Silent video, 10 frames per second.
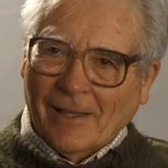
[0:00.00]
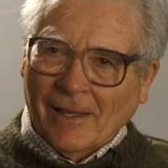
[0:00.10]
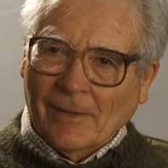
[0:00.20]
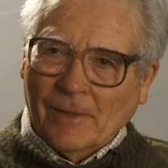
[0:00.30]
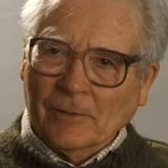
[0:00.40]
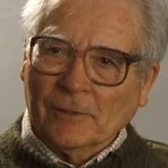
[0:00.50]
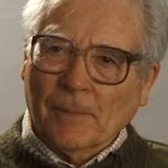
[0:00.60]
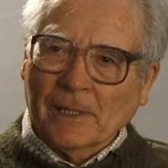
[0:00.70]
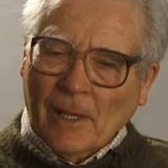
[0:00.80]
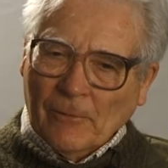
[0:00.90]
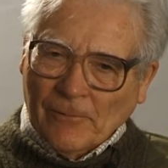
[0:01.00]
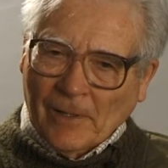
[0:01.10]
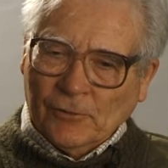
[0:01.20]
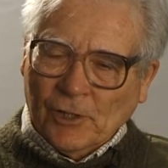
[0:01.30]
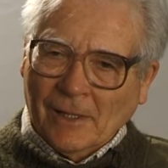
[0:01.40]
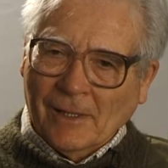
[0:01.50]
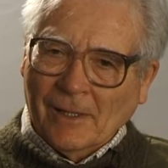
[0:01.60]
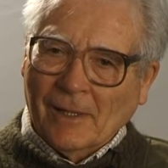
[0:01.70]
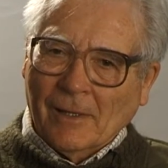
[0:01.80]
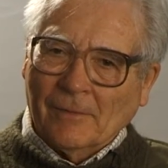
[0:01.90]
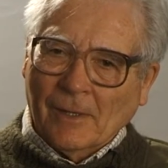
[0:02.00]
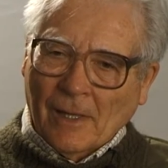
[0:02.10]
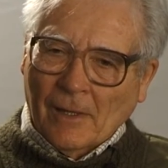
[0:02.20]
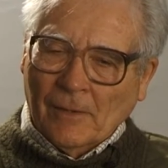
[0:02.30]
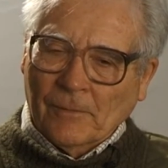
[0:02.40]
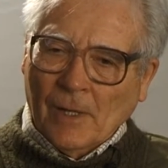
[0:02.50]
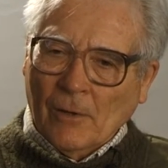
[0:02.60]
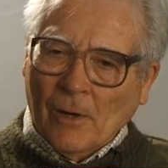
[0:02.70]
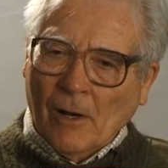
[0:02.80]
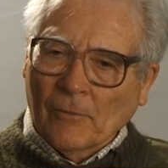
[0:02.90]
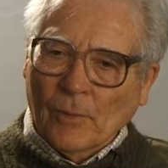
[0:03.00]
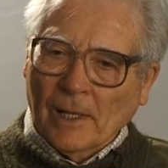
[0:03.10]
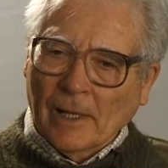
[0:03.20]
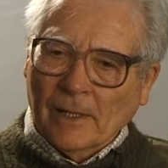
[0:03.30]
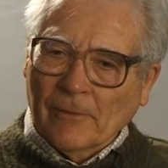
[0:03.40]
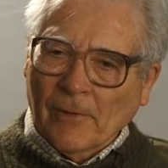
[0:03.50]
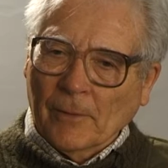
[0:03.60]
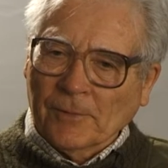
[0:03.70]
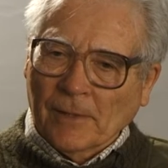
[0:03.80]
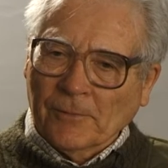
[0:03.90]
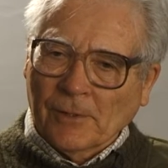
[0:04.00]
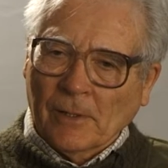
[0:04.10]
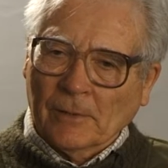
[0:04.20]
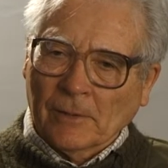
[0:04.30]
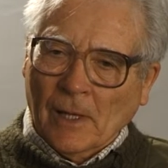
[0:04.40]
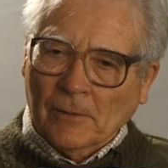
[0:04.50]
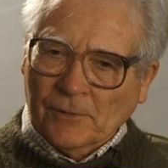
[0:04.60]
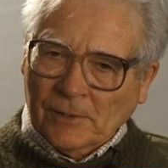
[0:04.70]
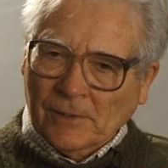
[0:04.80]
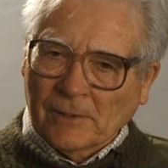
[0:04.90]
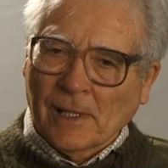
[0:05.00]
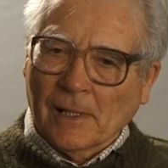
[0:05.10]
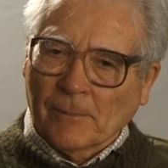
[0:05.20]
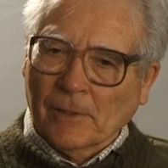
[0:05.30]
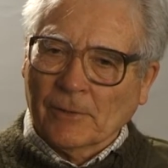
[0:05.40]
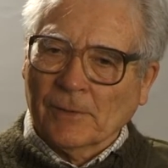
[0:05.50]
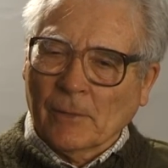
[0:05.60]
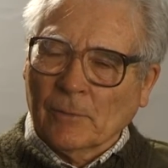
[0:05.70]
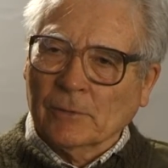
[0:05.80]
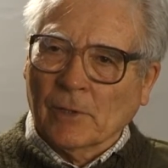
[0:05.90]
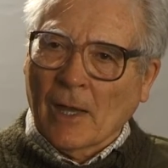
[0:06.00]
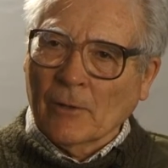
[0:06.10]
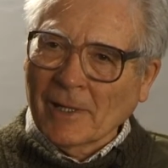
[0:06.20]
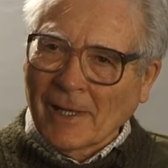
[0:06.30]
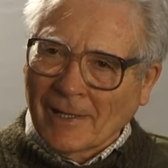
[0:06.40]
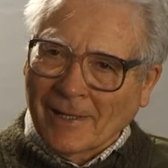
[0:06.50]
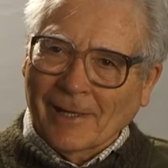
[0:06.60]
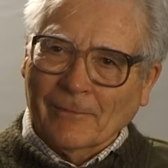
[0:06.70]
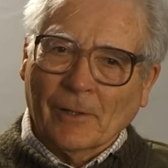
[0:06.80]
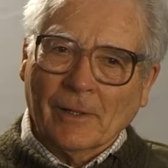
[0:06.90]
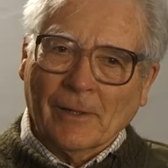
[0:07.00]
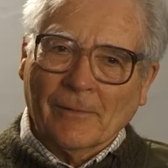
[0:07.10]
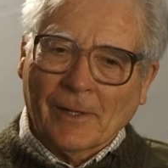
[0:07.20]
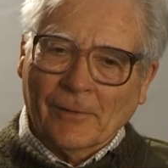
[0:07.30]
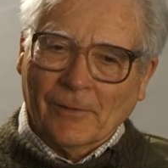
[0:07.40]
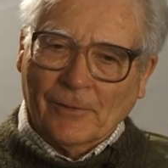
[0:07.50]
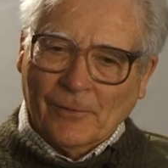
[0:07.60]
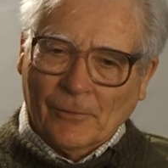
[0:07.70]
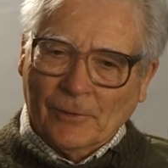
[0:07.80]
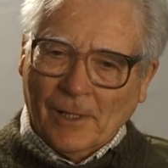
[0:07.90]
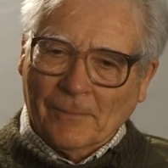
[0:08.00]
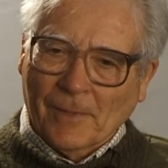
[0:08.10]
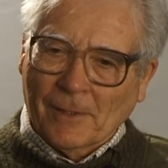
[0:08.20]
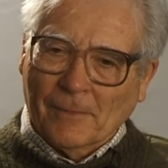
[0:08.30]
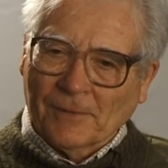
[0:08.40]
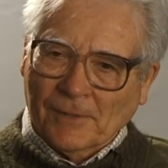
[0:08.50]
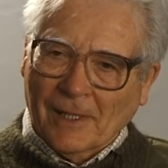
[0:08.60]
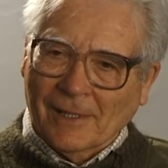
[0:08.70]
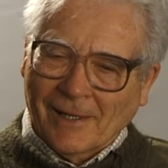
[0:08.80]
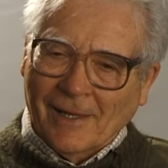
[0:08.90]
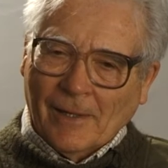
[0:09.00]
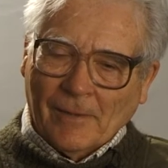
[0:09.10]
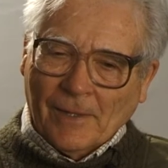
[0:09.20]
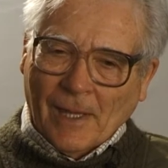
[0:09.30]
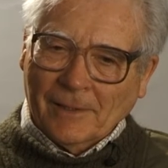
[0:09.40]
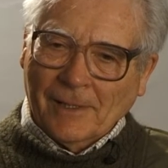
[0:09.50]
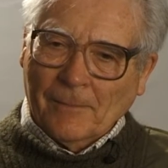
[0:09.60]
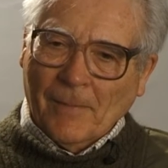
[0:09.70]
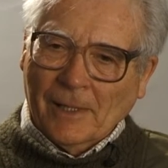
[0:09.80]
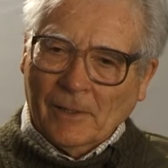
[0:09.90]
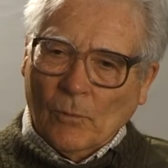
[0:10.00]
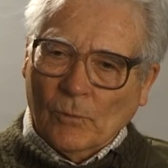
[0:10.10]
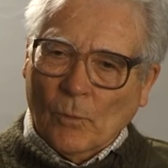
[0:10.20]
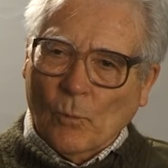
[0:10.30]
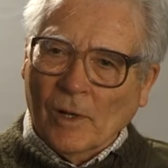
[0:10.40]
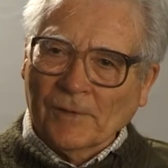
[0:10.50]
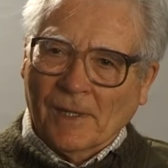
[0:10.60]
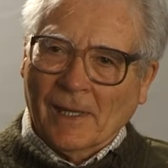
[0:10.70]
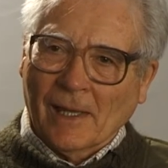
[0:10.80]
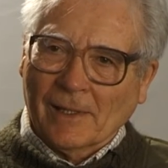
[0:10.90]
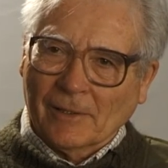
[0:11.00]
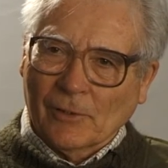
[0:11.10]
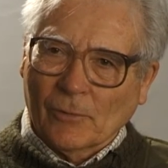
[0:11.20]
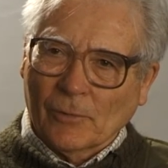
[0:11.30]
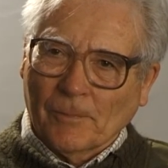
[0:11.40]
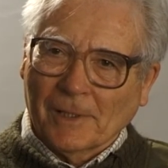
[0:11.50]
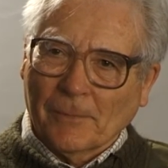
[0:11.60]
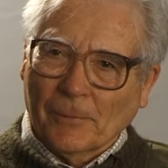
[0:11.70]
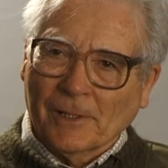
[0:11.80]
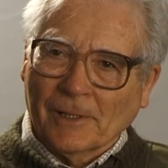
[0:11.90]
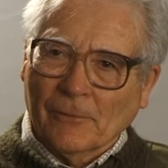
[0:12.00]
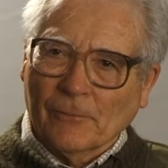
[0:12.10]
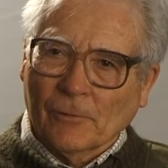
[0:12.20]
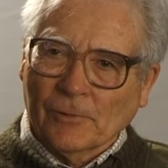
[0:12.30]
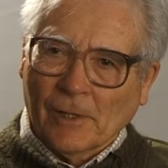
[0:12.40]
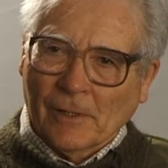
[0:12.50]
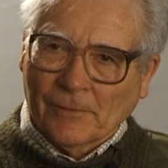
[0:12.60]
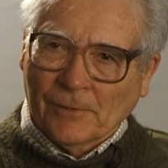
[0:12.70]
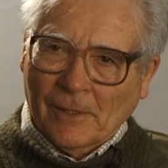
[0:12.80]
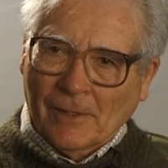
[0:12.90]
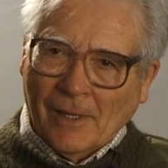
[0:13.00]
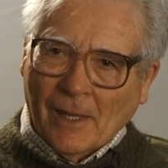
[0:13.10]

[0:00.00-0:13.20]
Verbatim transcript: uh, there was to be no fudging, uh, no halfway, and if I was uncertain, I was just to tell him because that was okay. If, you, if I thought I'd made a mistake, that didn't matter. The worst thing I could do would be to put in a false answer.